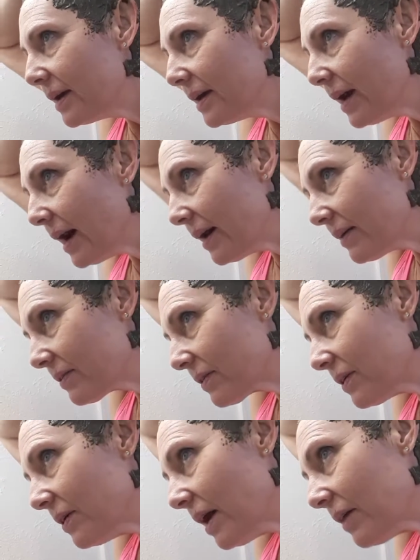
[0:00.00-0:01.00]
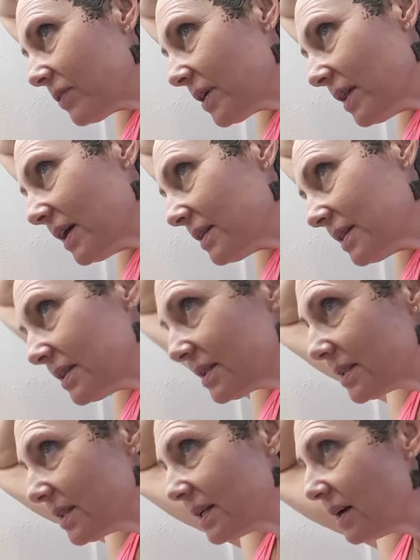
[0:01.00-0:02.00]
Yeah, so you have to let
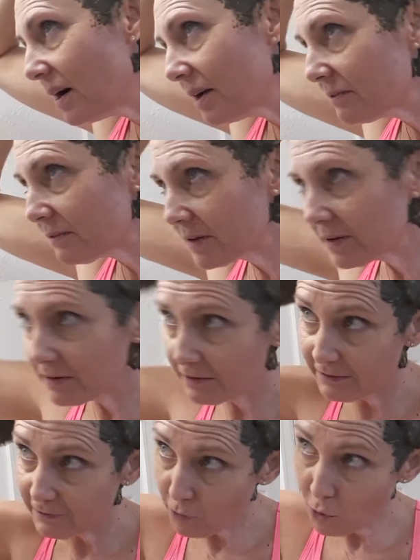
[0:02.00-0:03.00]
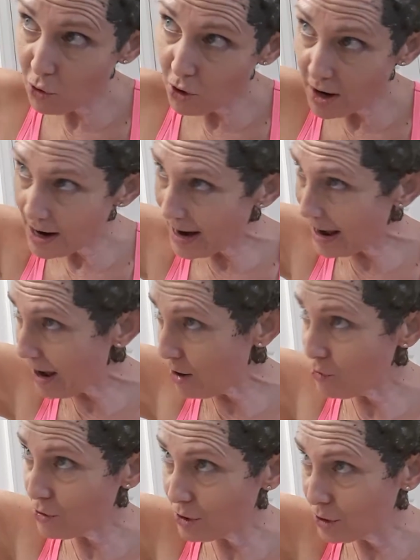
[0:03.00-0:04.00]
this sit on for 4
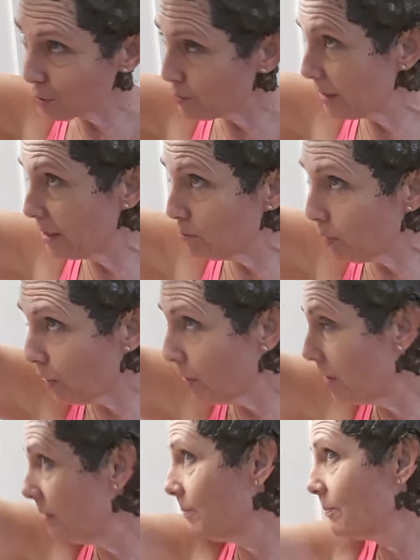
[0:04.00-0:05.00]
hours, people.